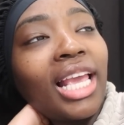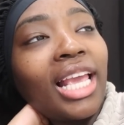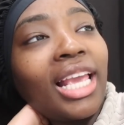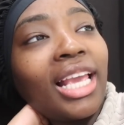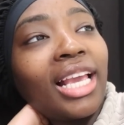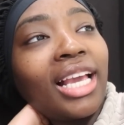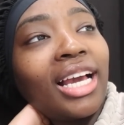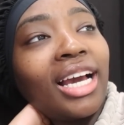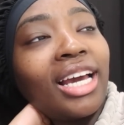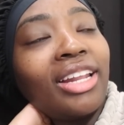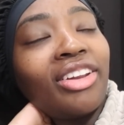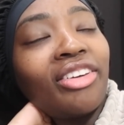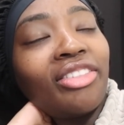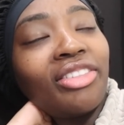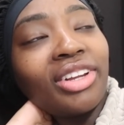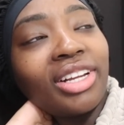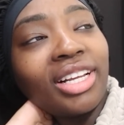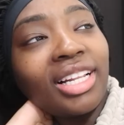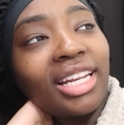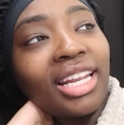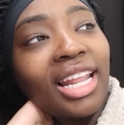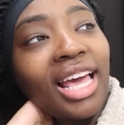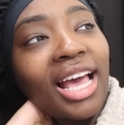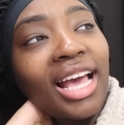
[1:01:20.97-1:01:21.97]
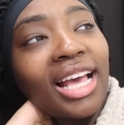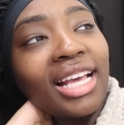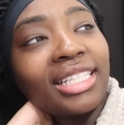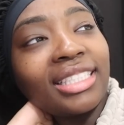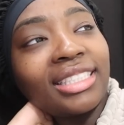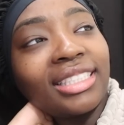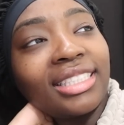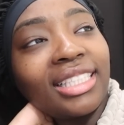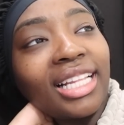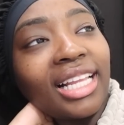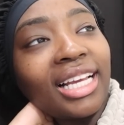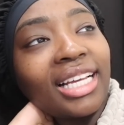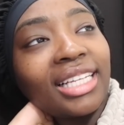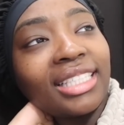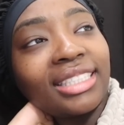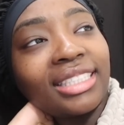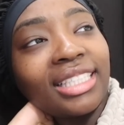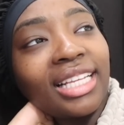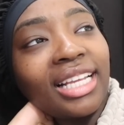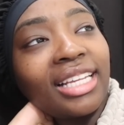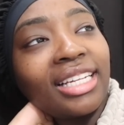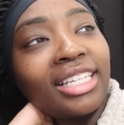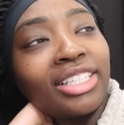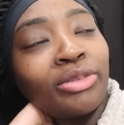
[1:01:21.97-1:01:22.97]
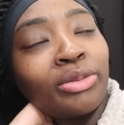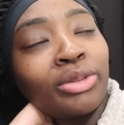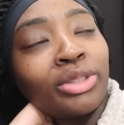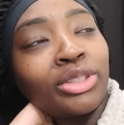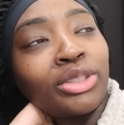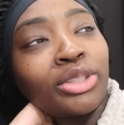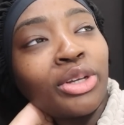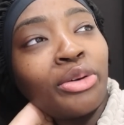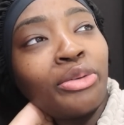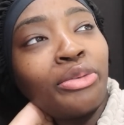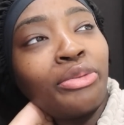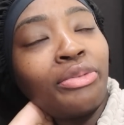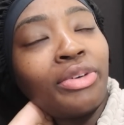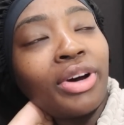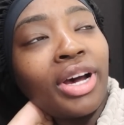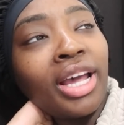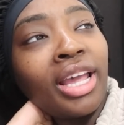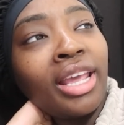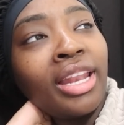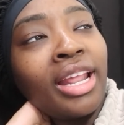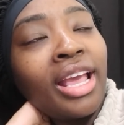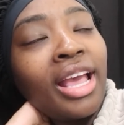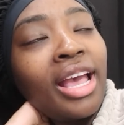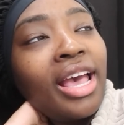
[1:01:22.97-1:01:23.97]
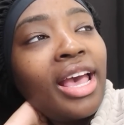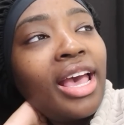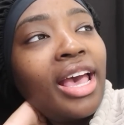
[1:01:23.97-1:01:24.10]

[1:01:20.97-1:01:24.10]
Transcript: take another class like i said it was so fun